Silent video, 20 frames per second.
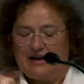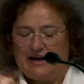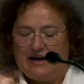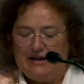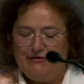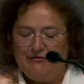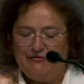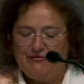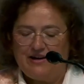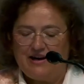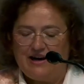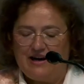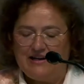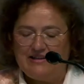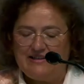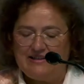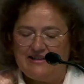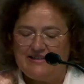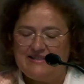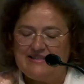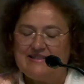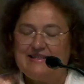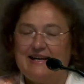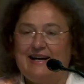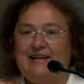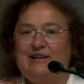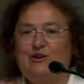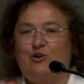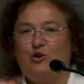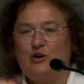Referat
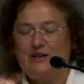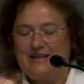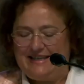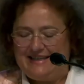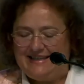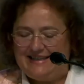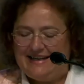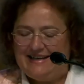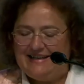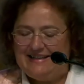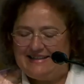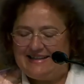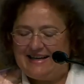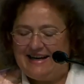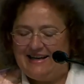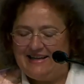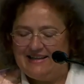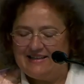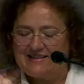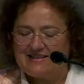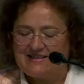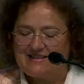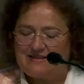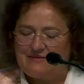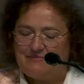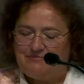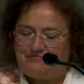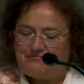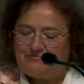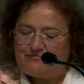calls her an original
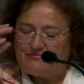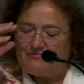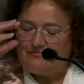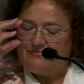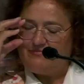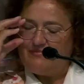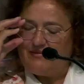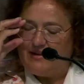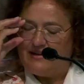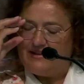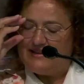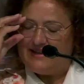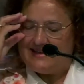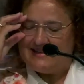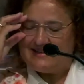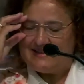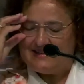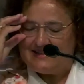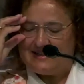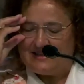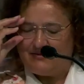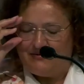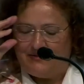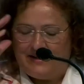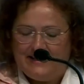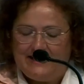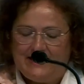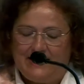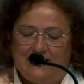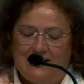spirit, since it could
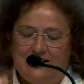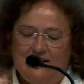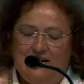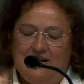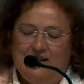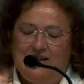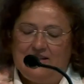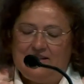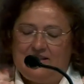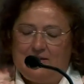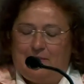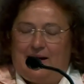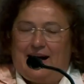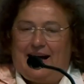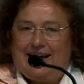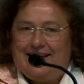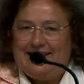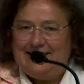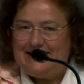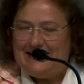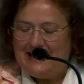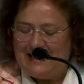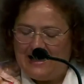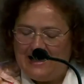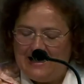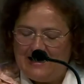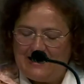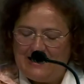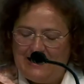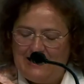not be completely ascribed
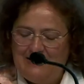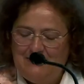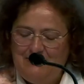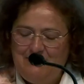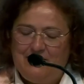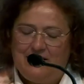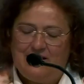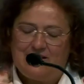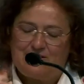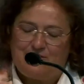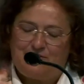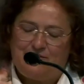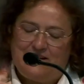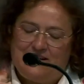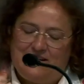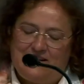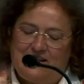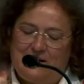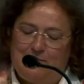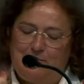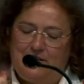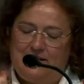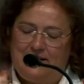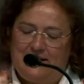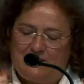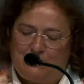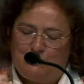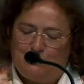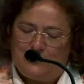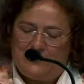to either one,
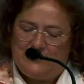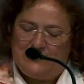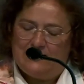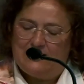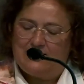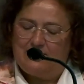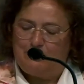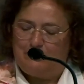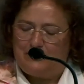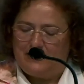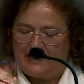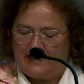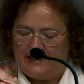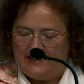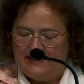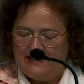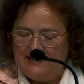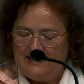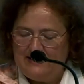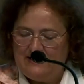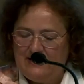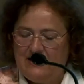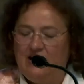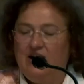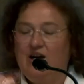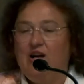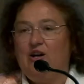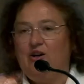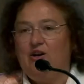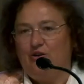pedagogia perennis,
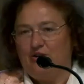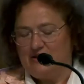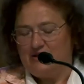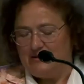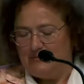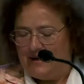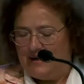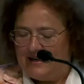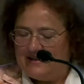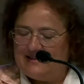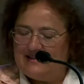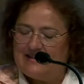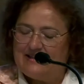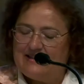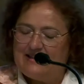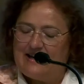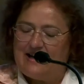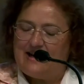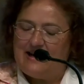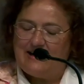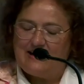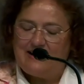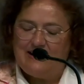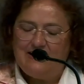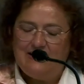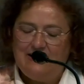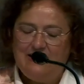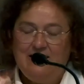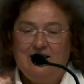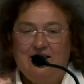or the other side,
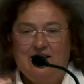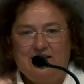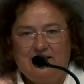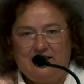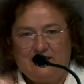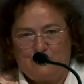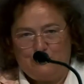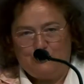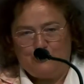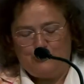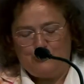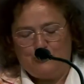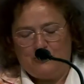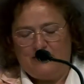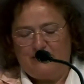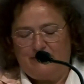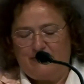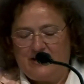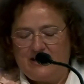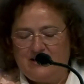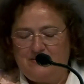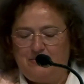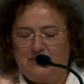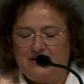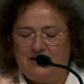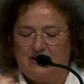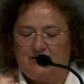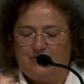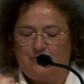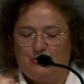cultural and
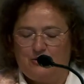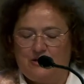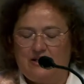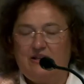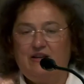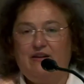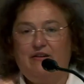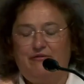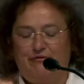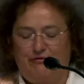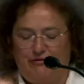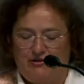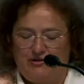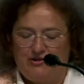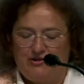value pedagogy.